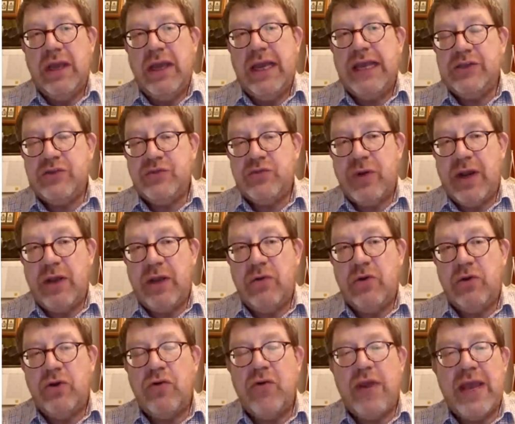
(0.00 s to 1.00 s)
Israel,
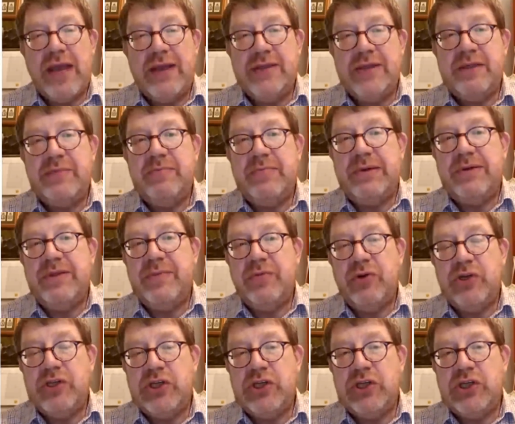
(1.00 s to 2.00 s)
created by the
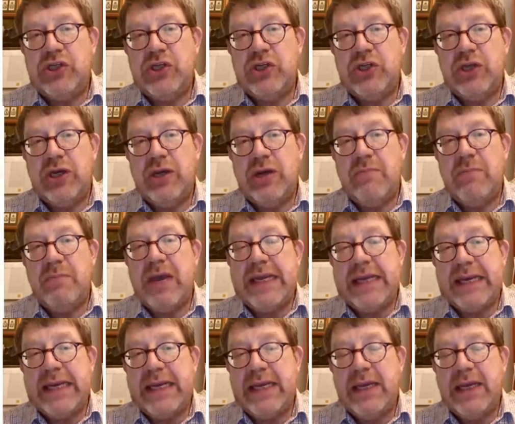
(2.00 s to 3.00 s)
British
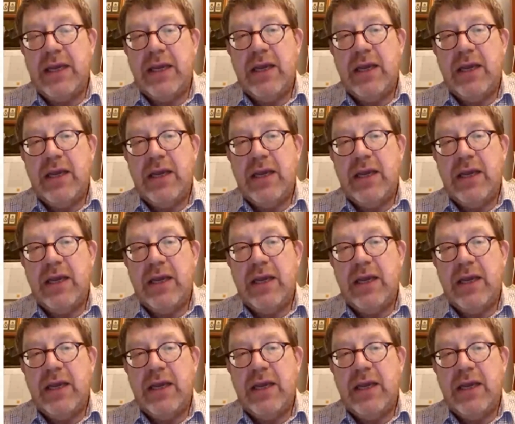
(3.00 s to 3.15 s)
mainly,